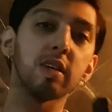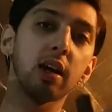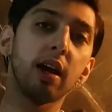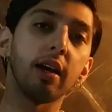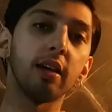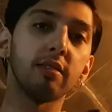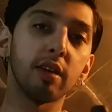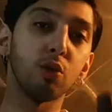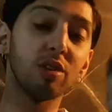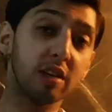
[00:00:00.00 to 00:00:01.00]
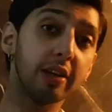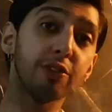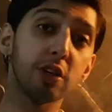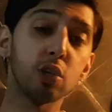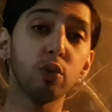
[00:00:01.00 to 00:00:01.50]
cigar is it was
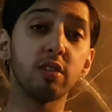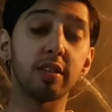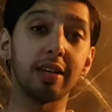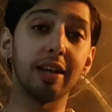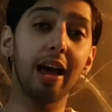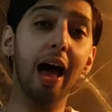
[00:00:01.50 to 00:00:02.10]
introduced in